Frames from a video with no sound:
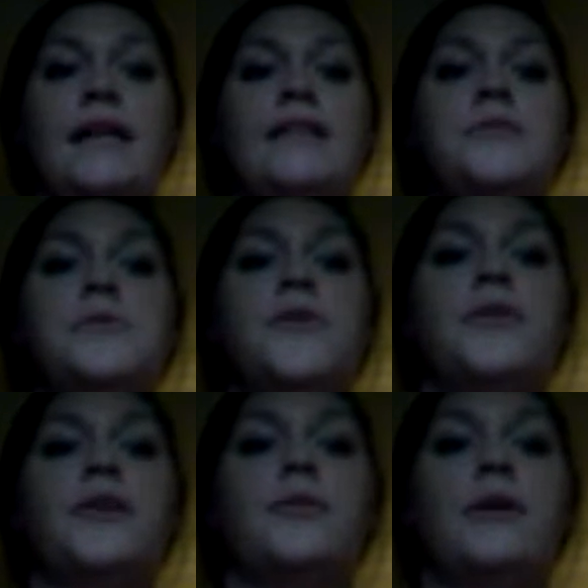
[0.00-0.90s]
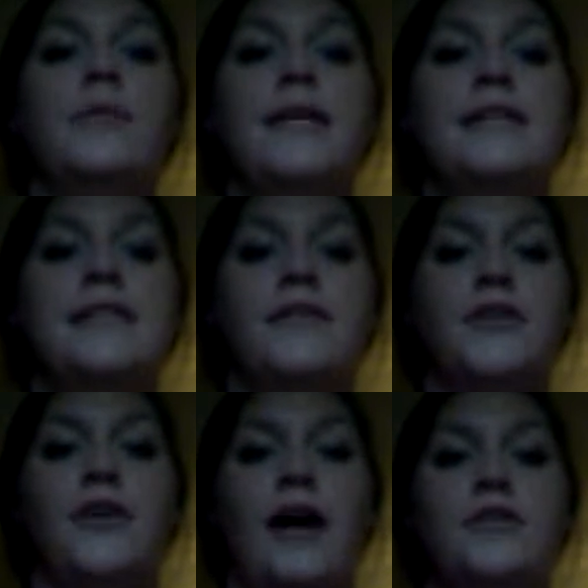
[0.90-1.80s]
This was only 3 weeks
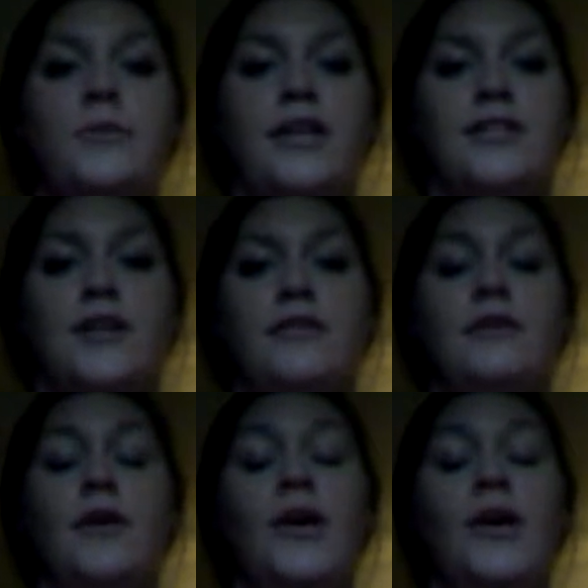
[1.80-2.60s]
after graduation,